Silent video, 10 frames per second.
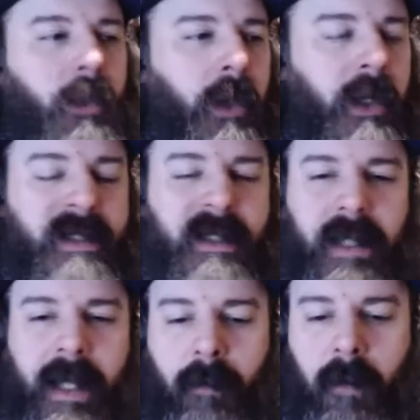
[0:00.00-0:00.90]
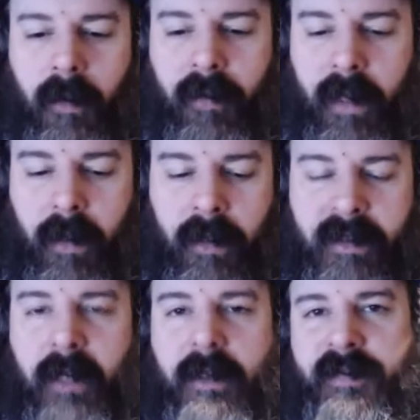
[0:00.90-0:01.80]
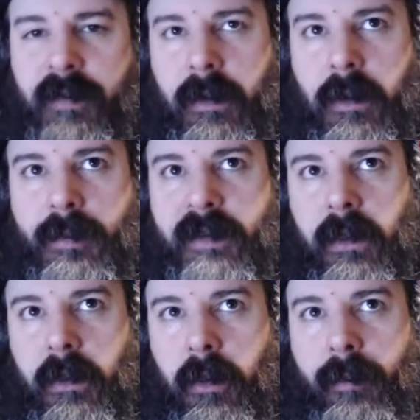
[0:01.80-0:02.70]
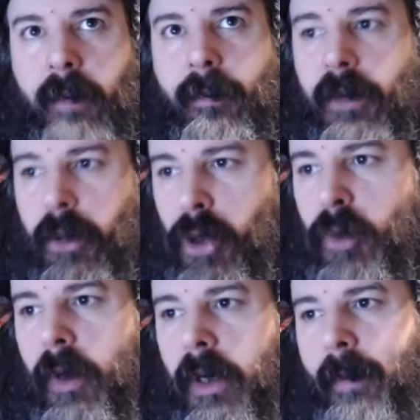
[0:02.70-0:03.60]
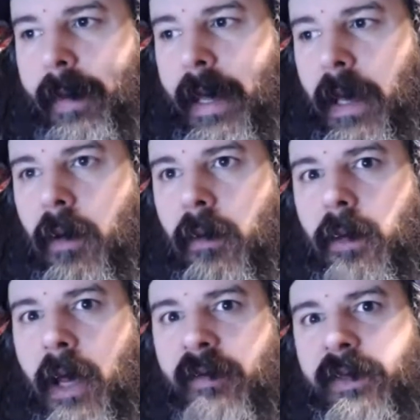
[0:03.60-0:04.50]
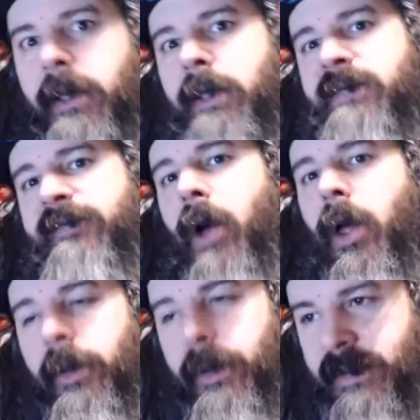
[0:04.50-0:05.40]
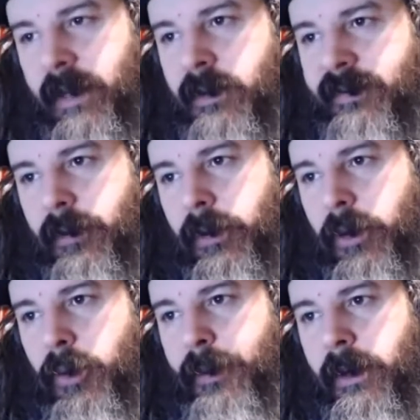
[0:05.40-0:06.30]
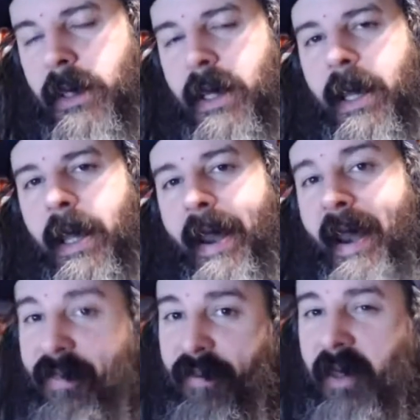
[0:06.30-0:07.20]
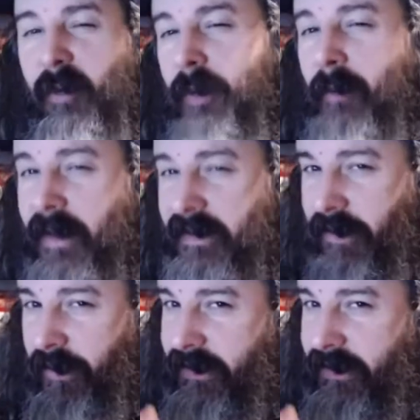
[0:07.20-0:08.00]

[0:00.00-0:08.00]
we're going to see a lot more of that. Tales for the Loop did a little bit, but the new one coming out, everything has fallen in Tales for the Loop, and I think we might start